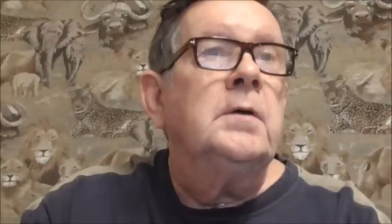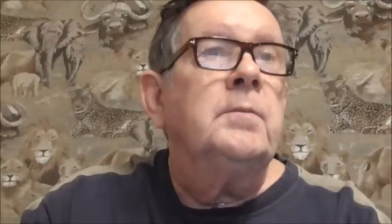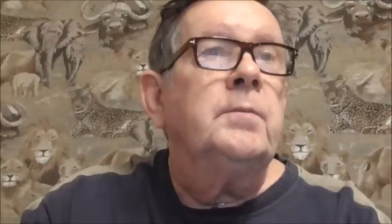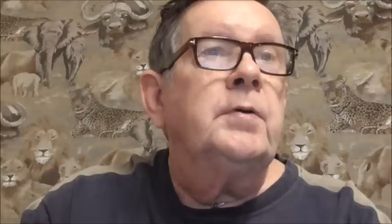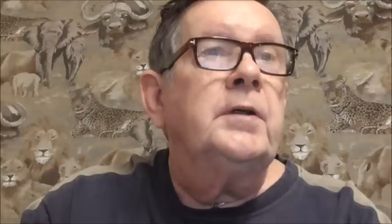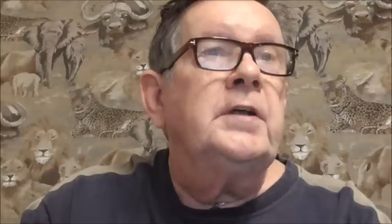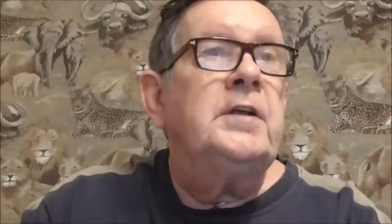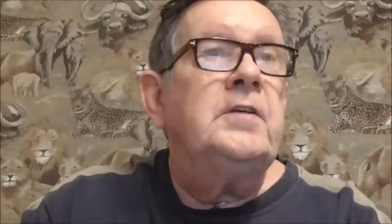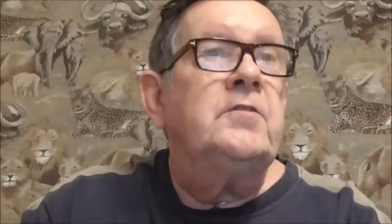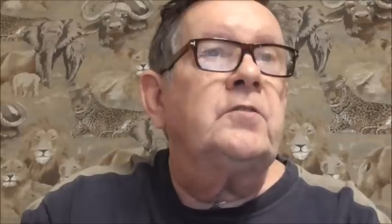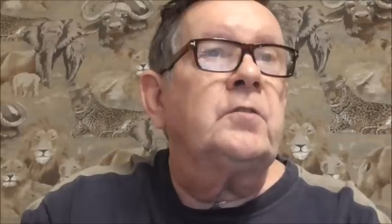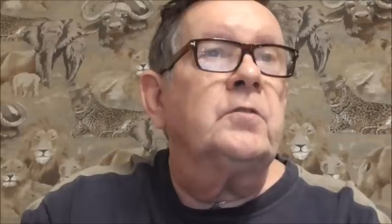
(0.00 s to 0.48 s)

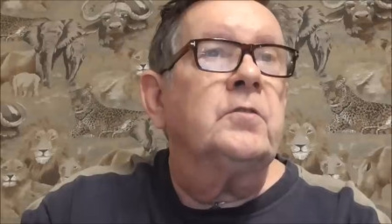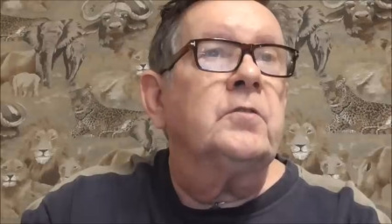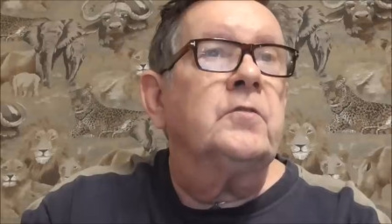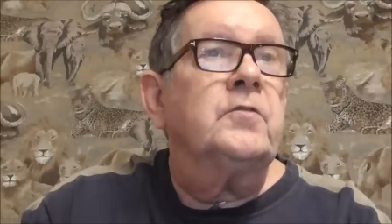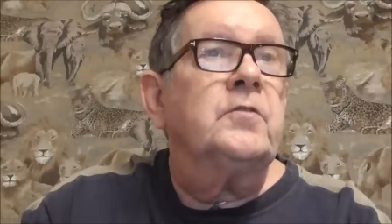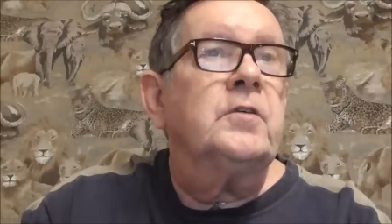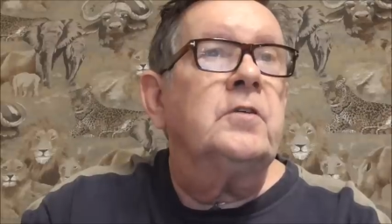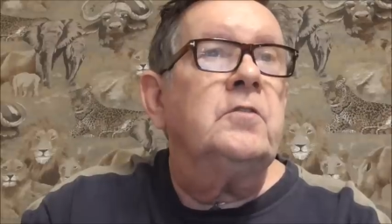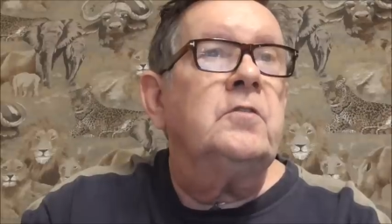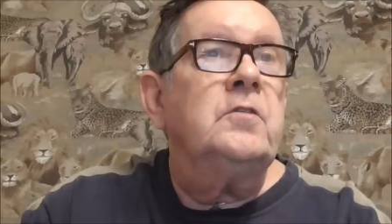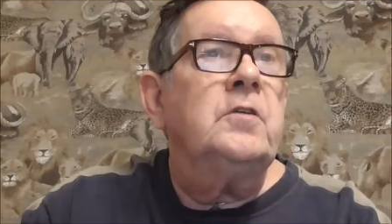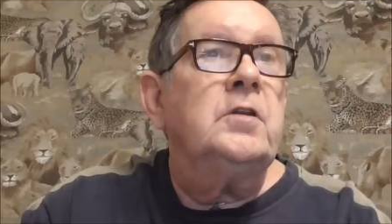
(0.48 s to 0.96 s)
Police
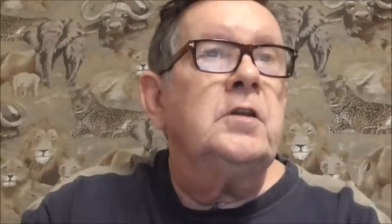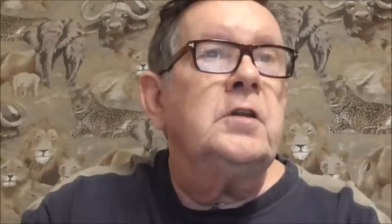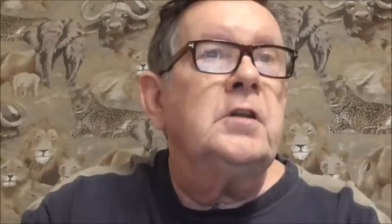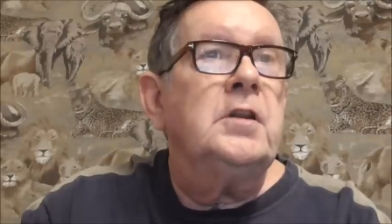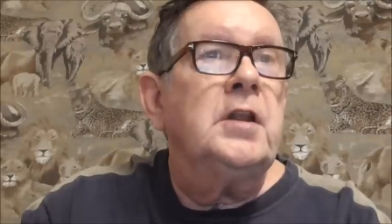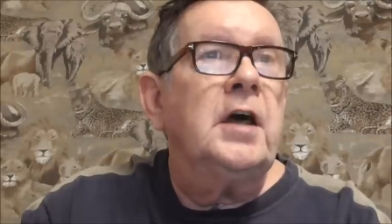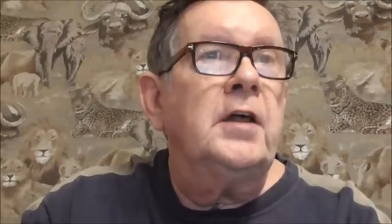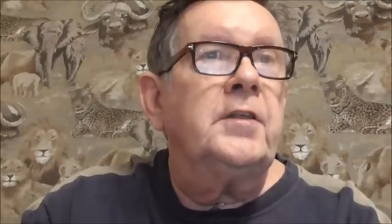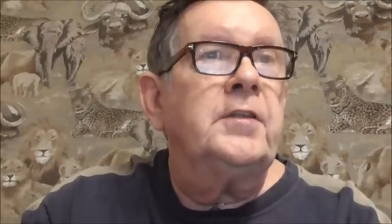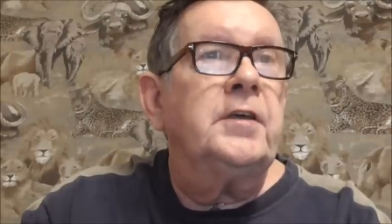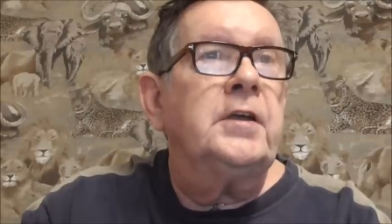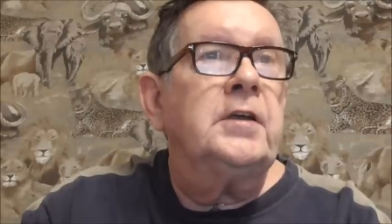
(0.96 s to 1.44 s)
also do
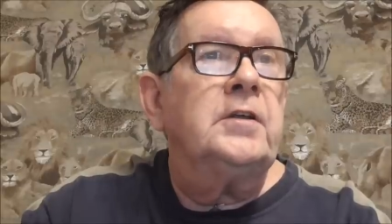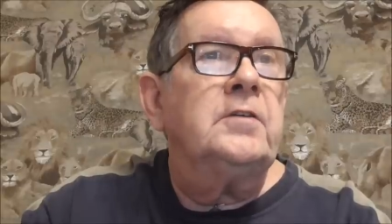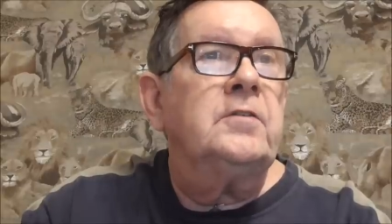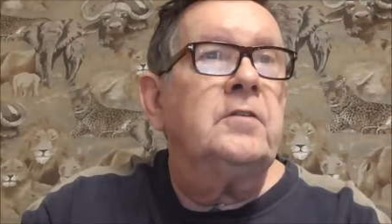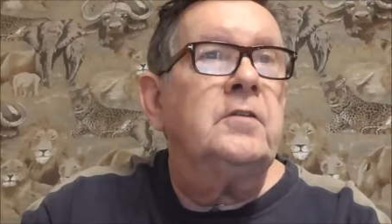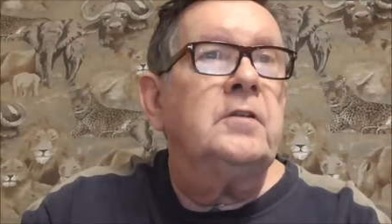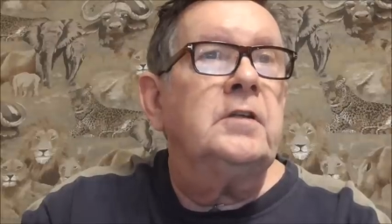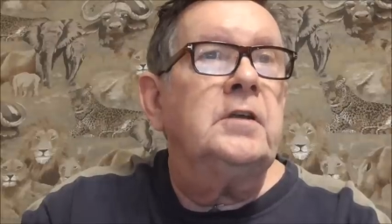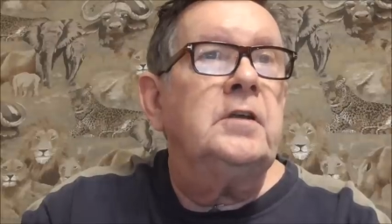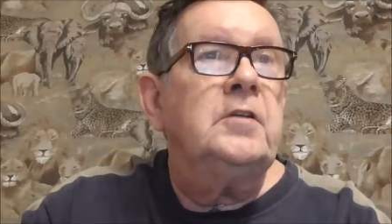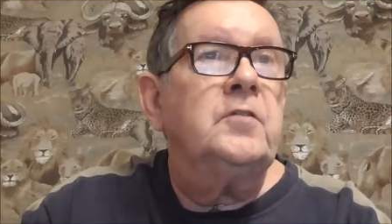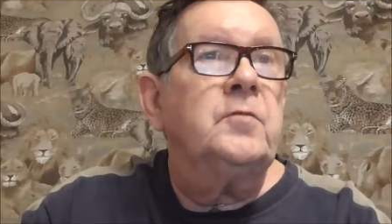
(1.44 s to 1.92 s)
nothing
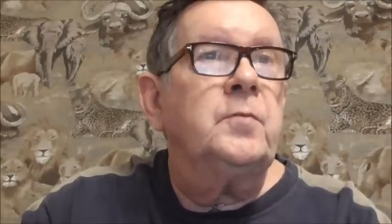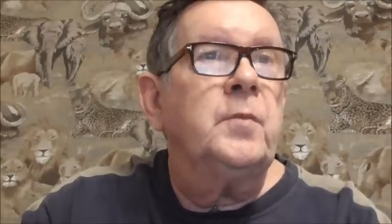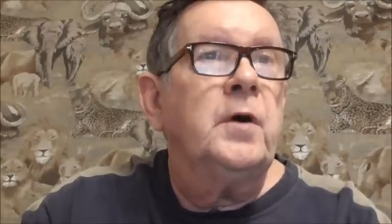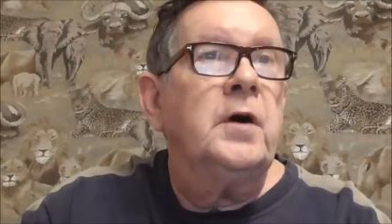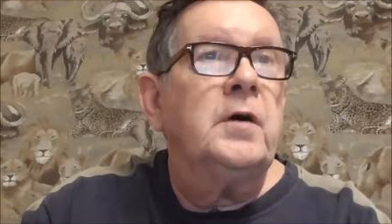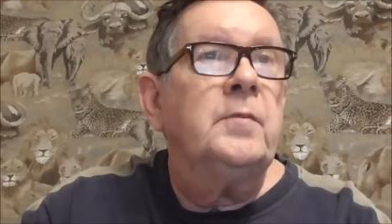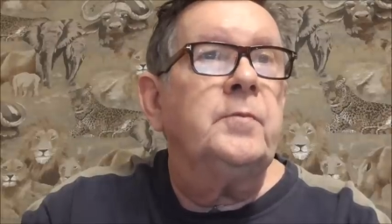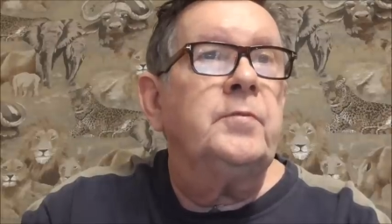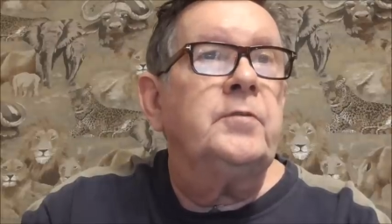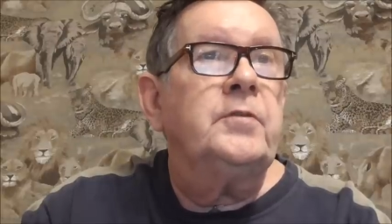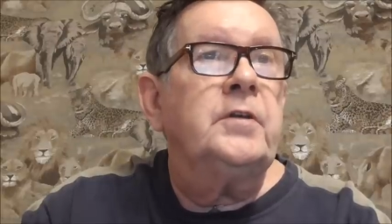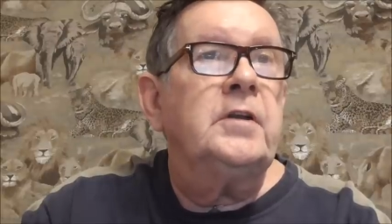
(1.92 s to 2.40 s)
to these
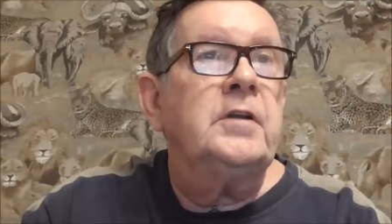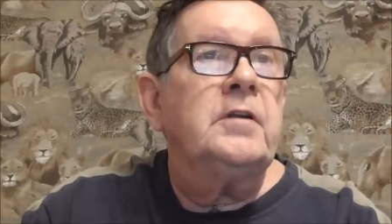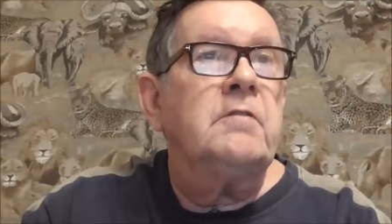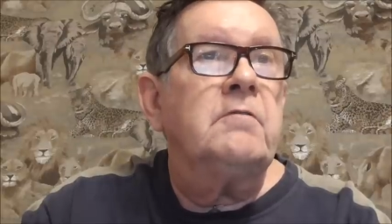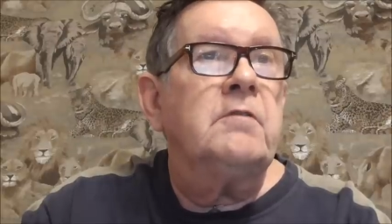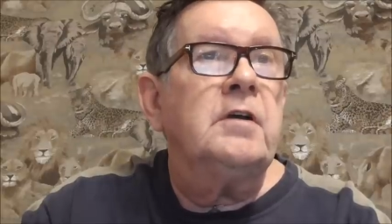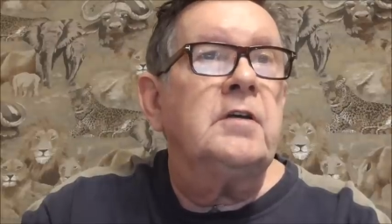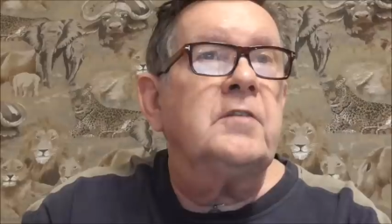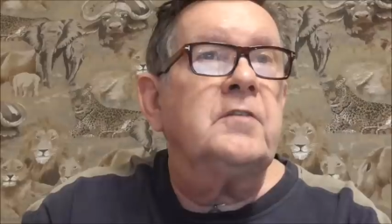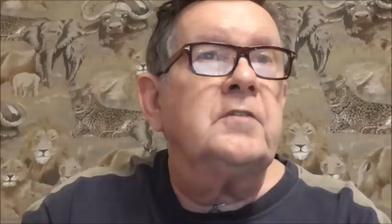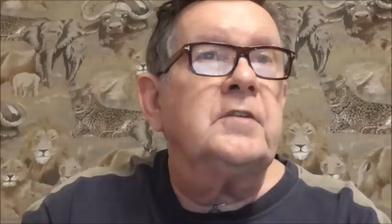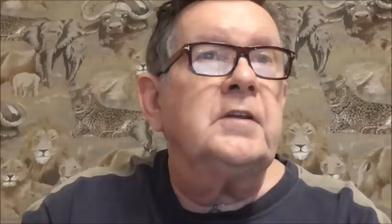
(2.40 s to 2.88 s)
mobs in
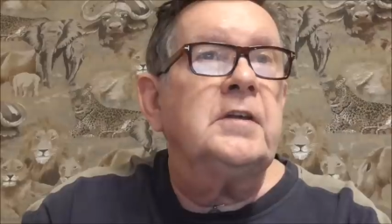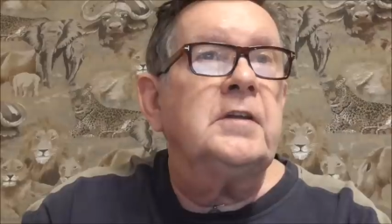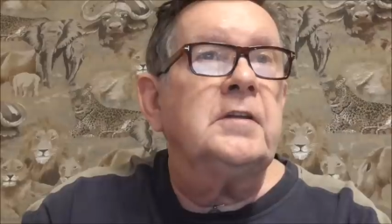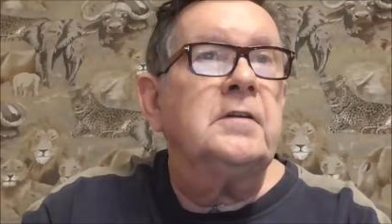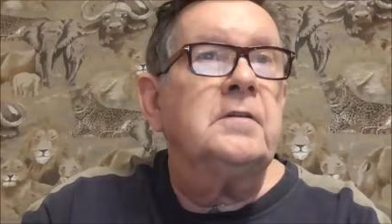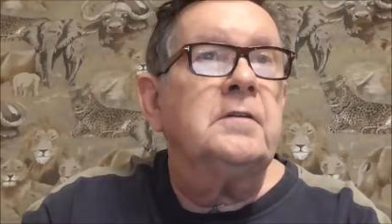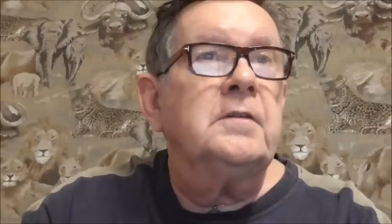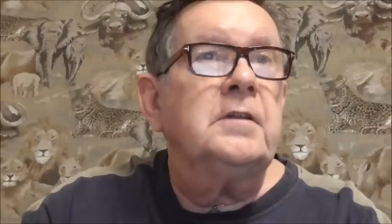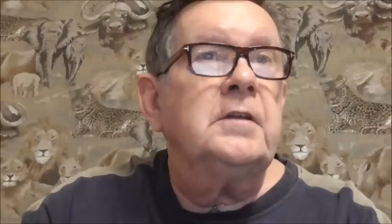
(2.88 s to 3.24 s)
arresting